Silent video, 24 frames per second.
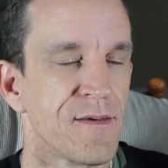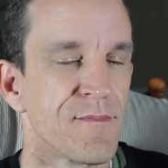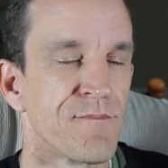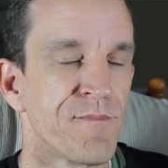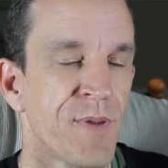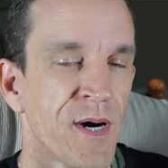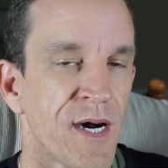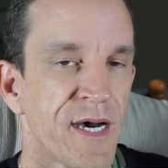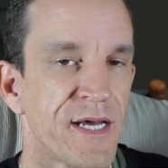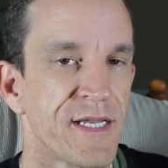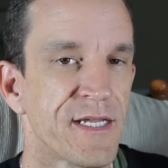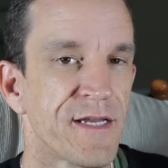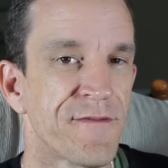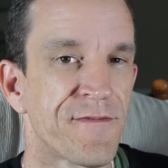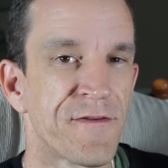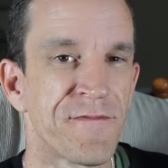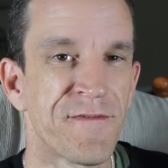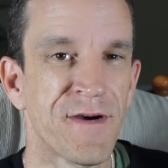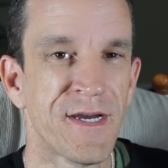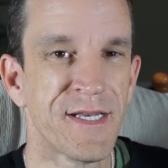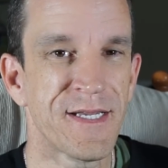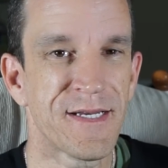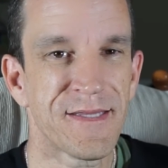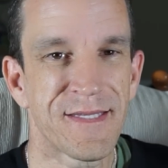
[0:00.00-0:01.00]
But if you
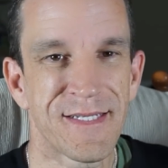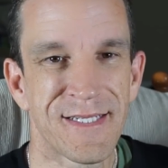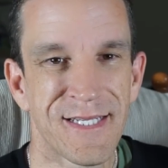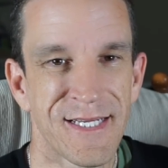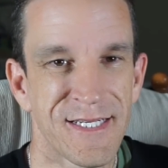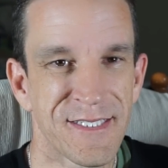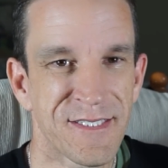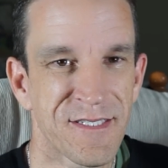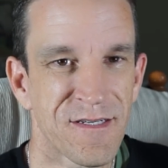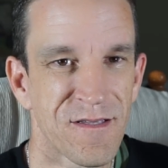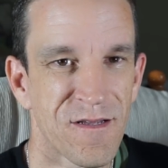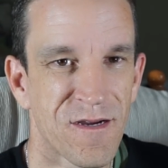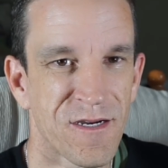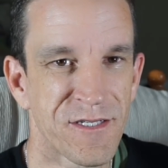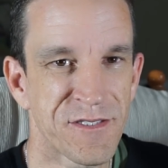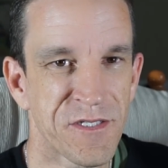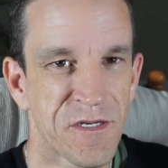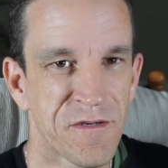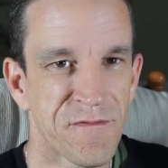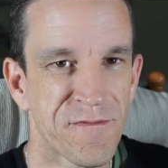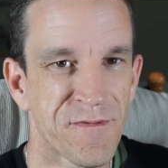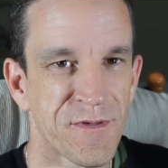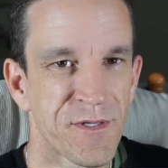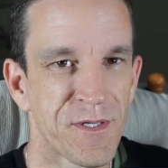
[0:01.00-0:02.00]
find out that DSLRs
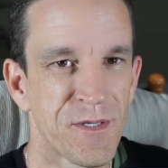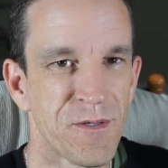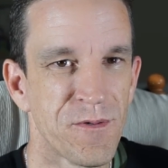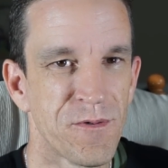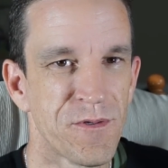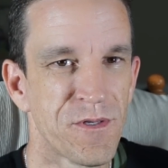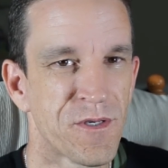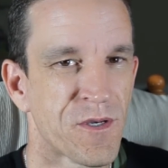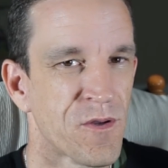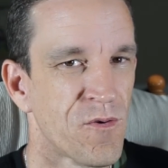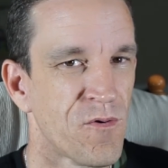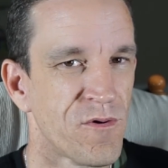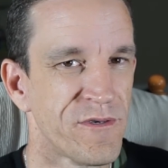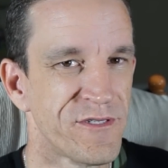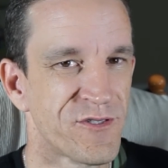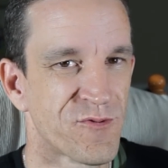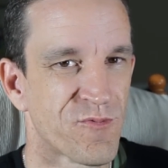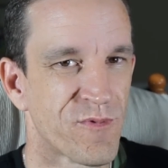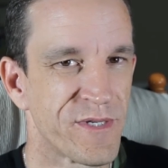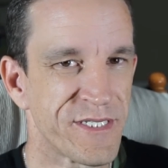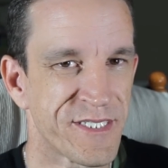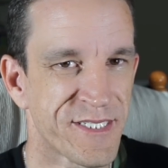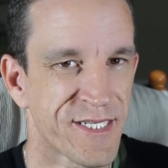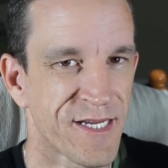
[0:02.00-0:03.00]
aren't for you, you can always
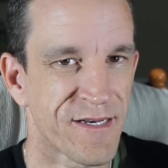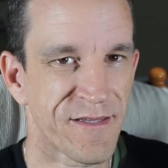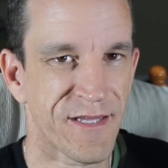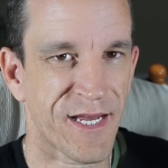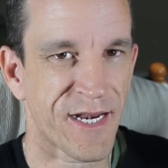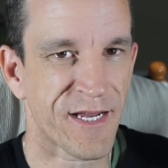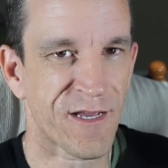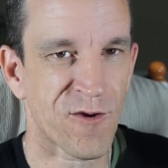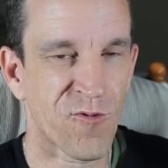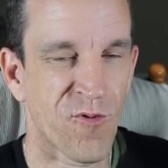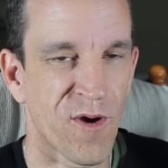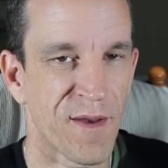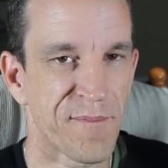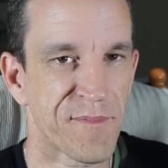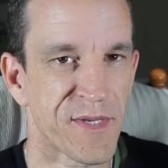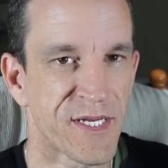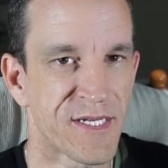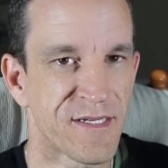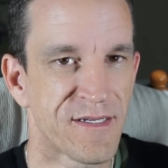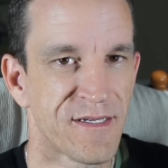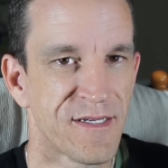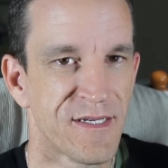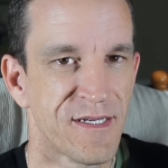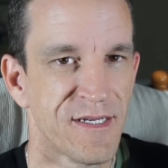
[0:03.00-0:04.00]
resell that
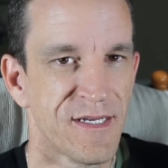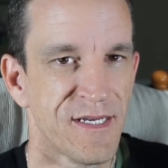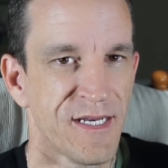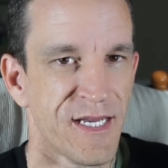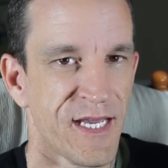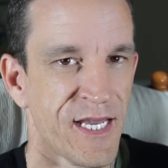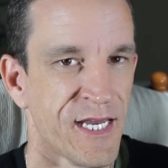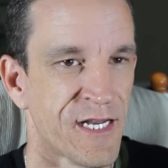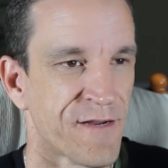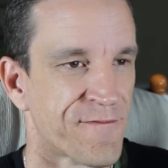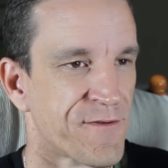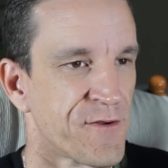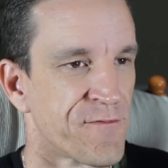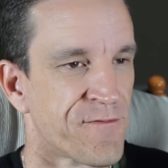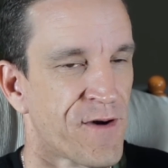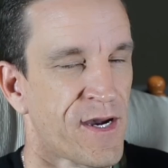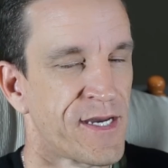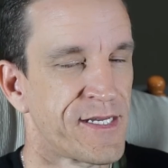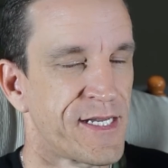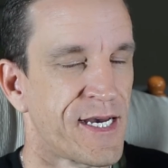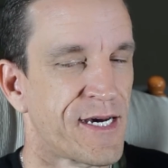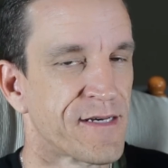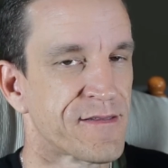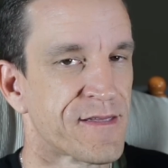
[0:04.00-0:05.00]
equipment. And if you
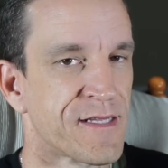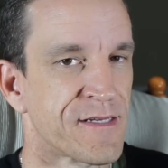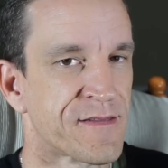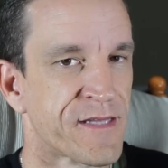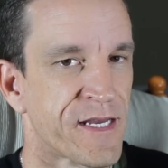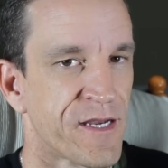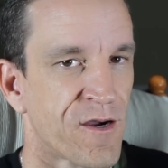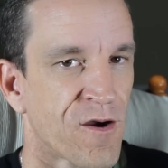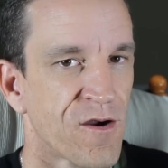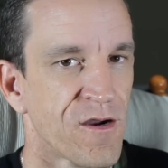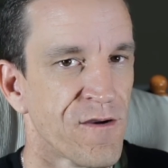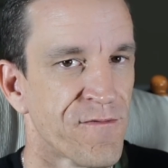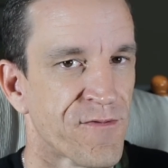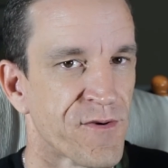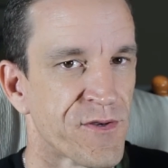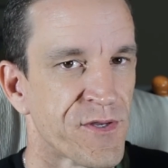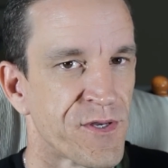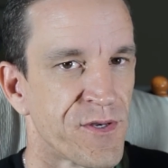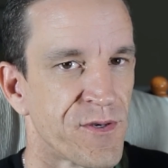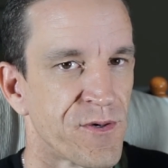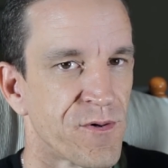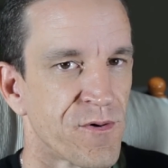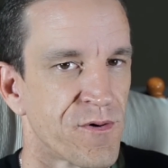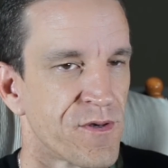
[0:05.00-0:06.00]
find out that they are for
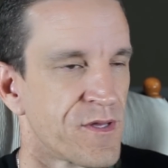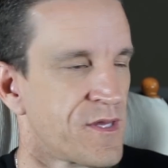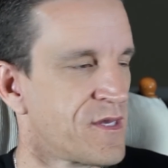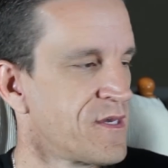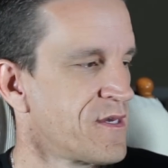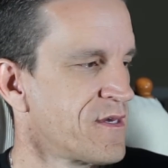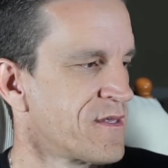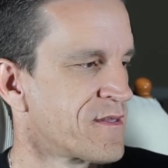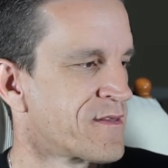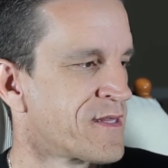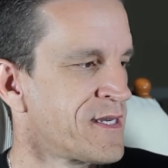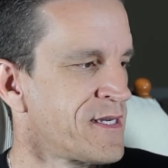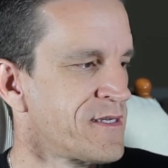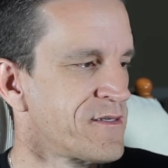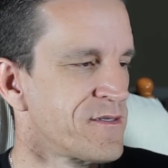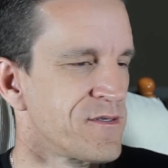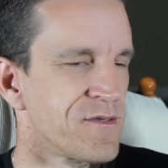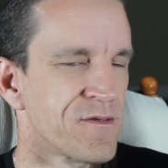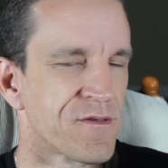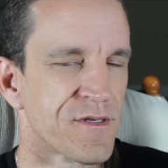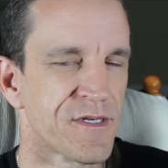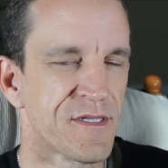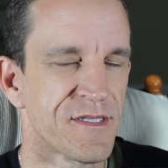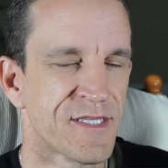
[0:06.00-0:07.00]
you, then
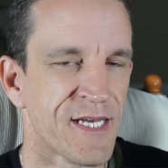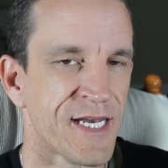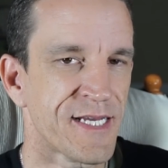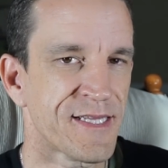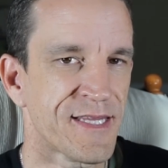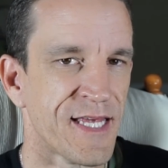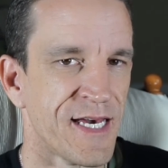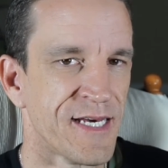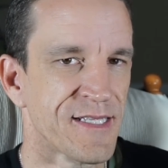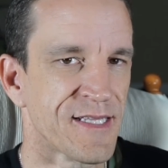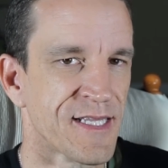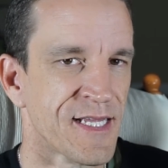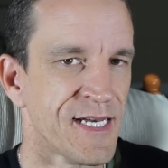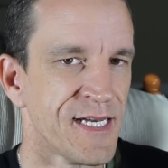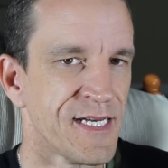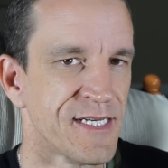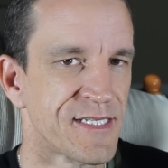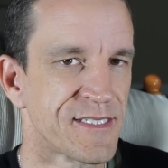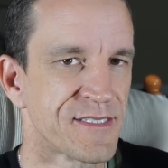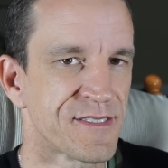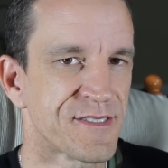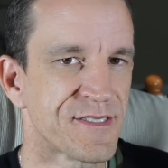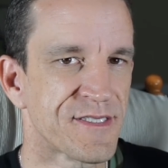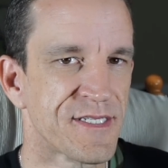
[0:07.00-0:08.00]
you can take that
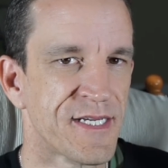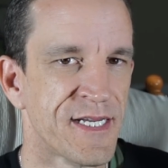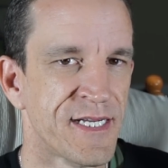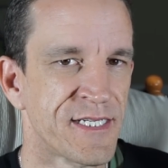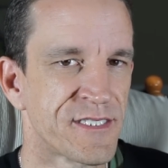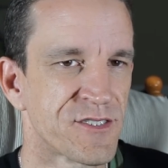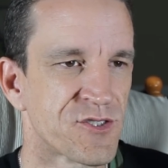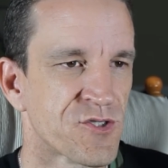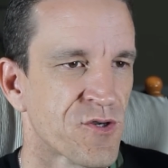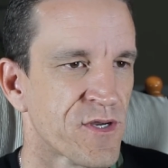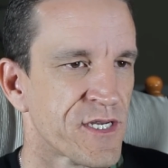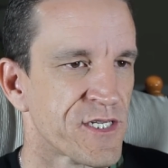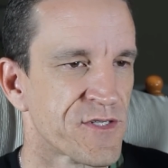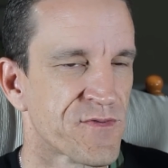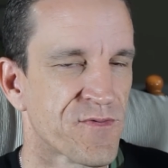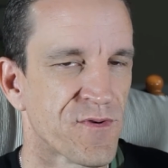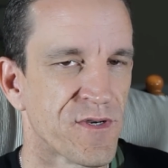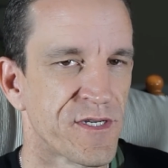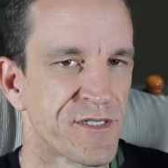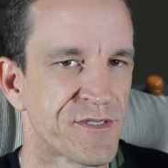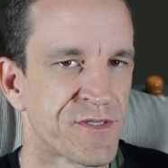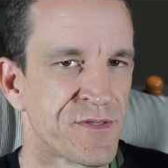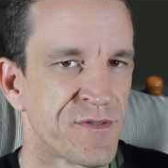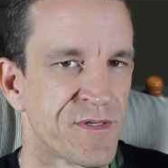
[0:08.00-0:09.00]
lens and
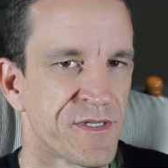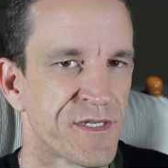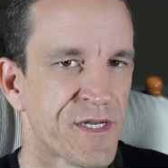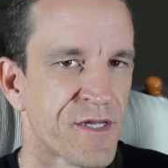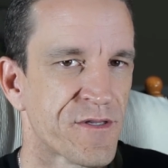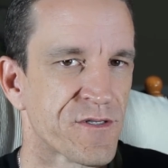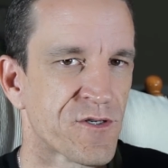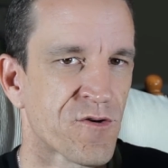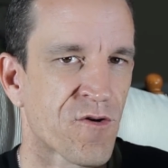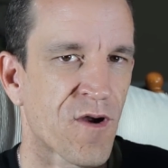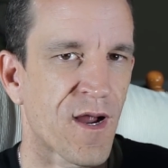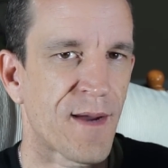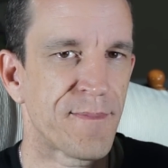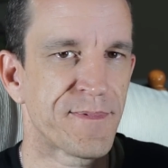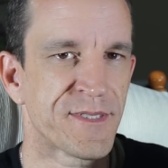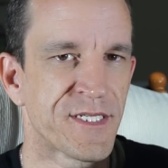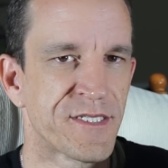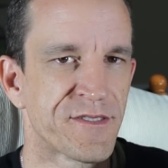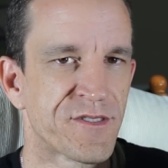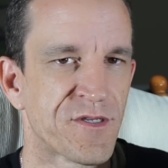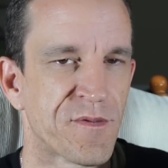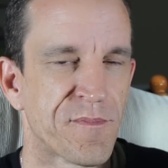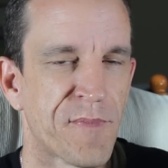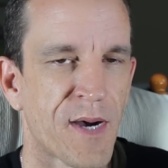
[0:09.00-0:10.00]
transfer it to another crop
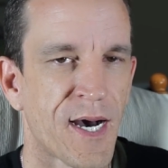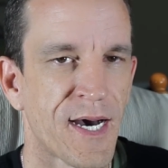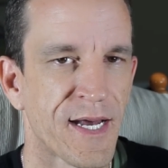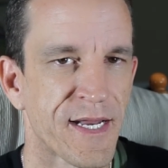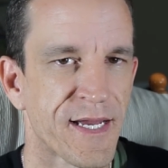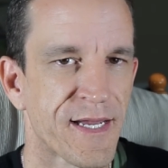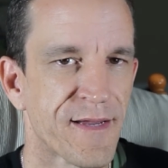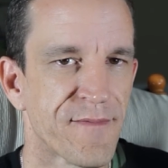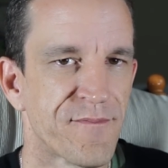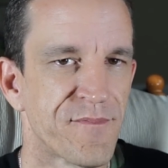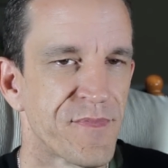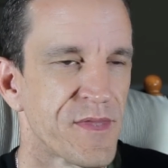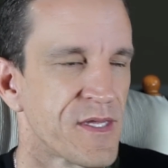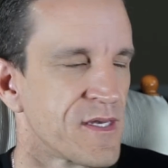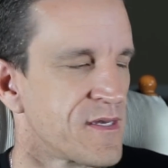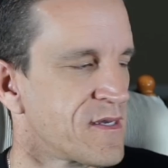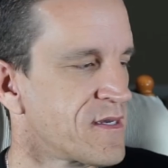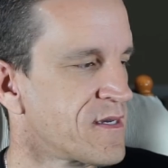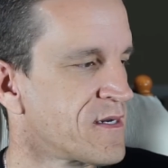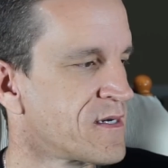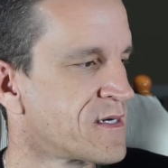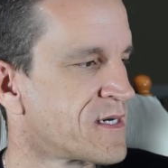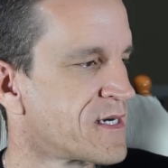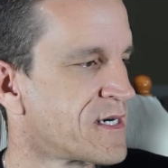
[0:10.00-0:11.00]
sensor body.
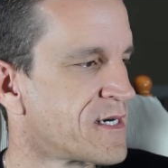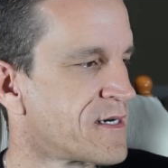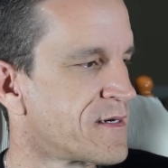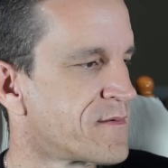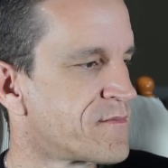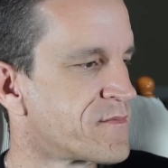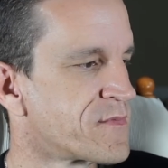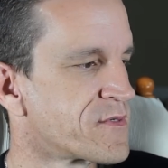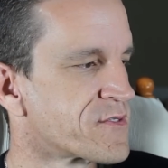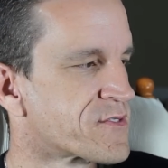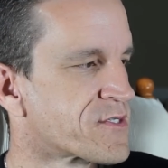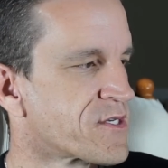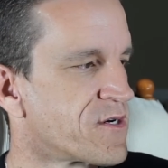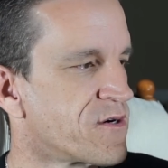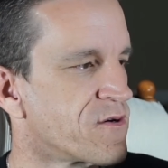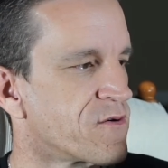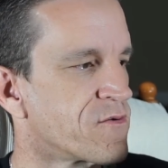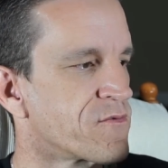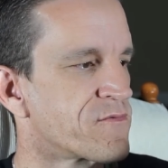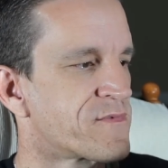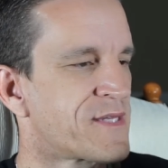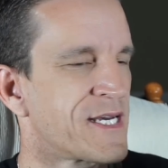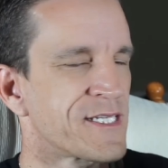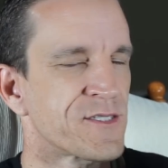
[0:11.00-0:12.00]

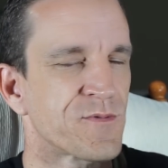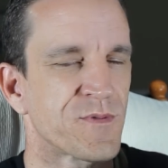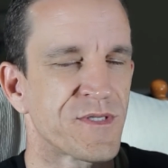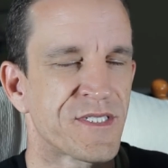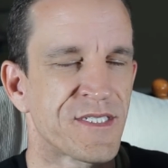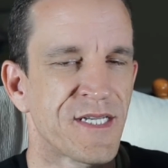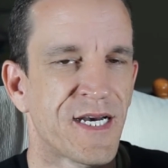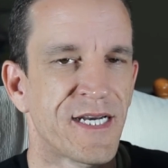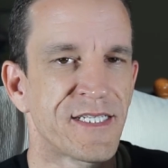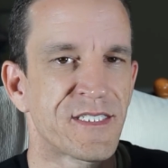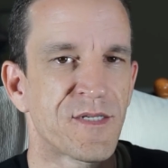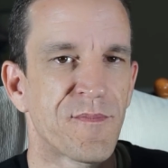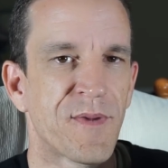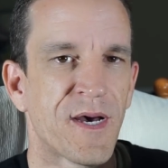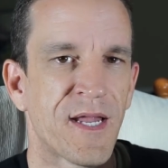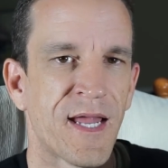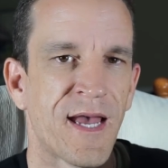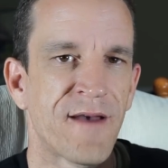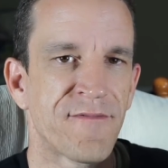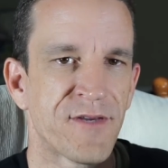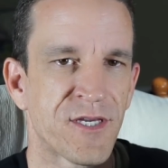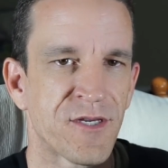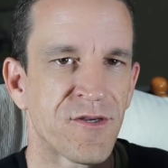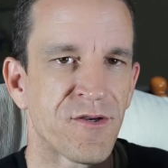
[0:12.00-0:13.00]
So that's what's nice about
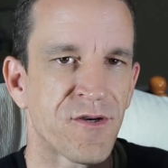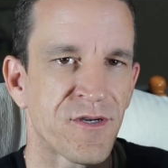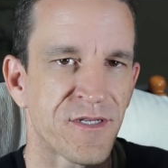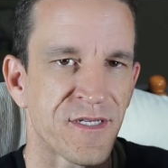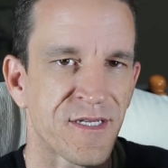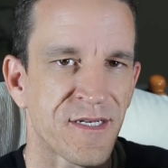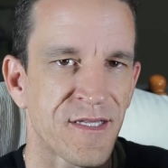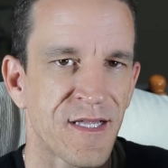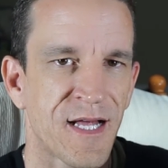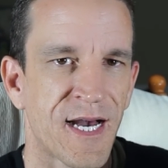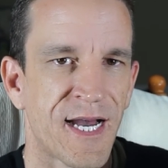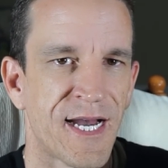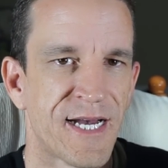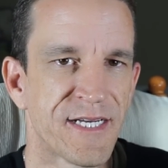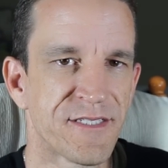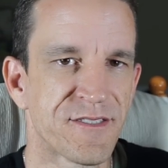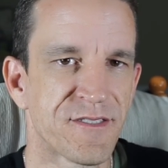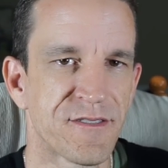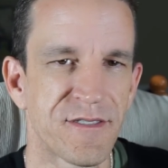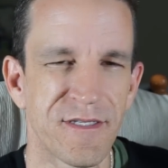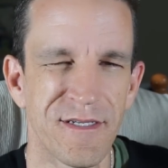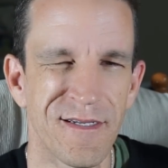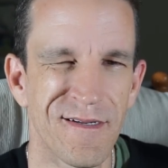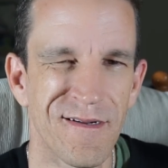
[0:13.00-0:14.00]
having good
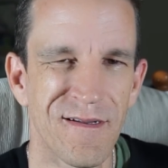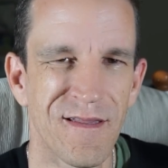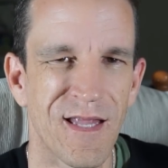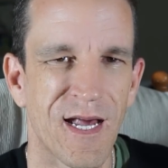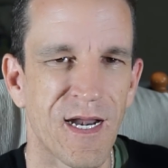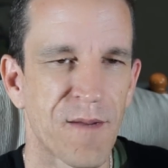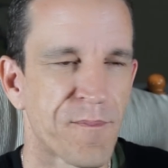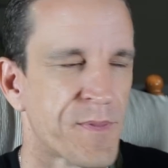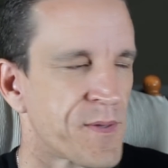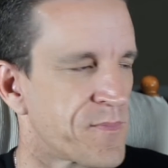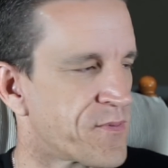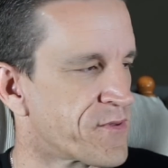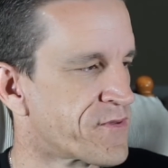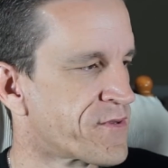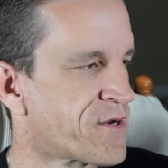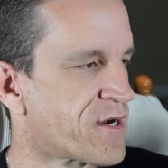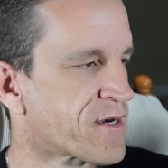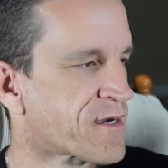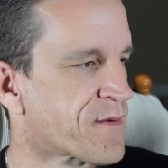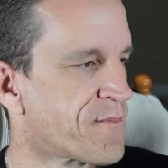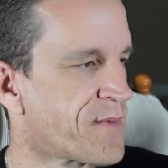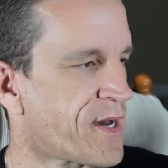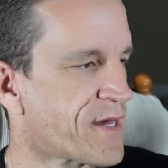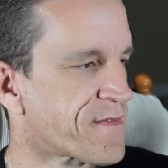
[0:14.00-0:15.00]
glass. So you hear a lot of people
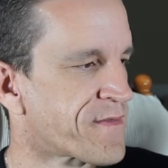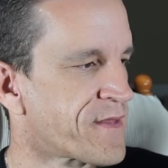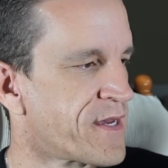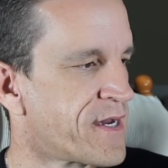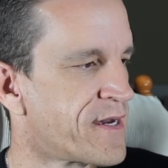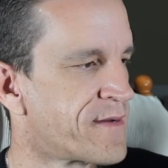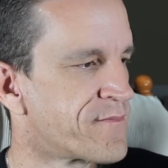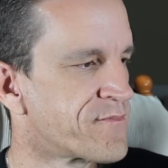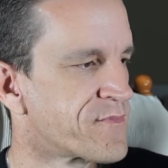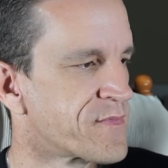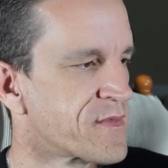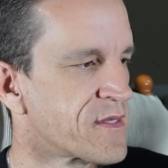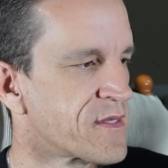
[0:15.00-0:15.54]
talk about that.